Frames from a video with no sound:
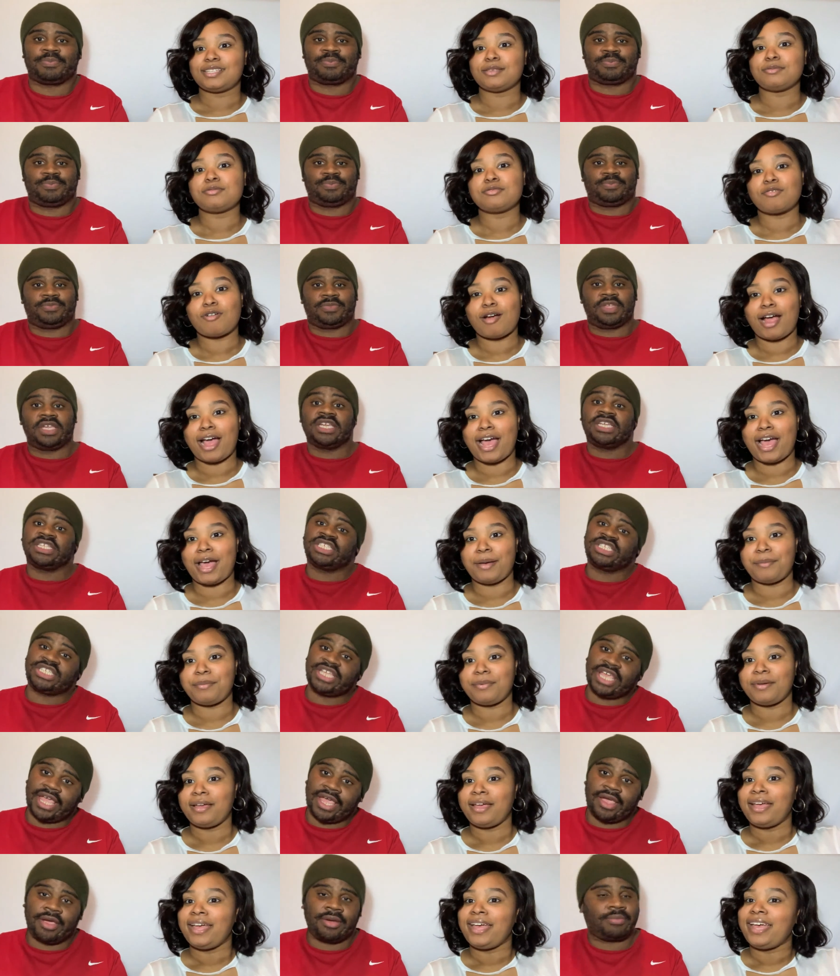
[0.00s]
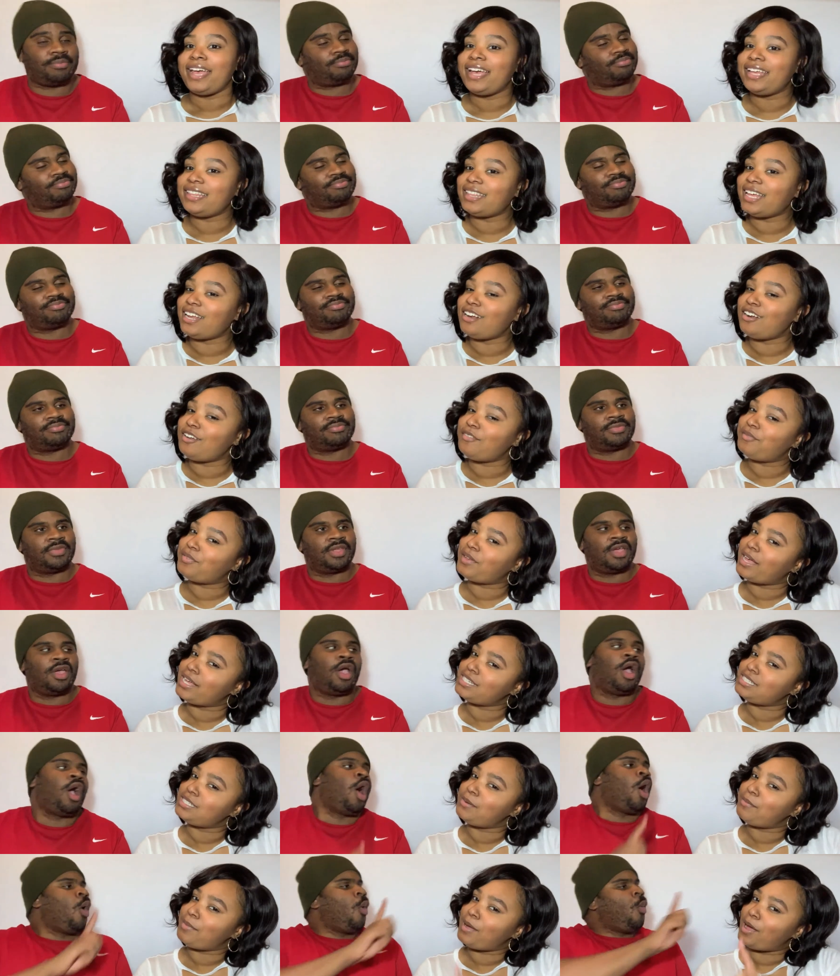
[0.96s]
Speaker 1: Subscribe. Share. Hit that
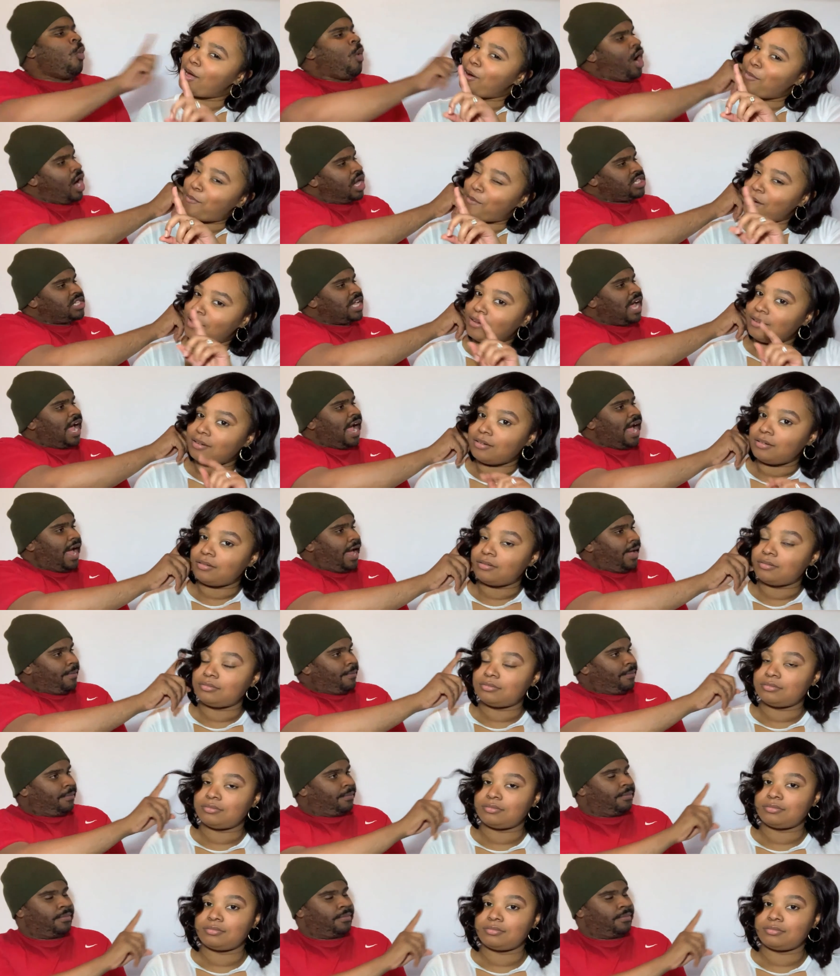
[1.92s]
notification bell. One time.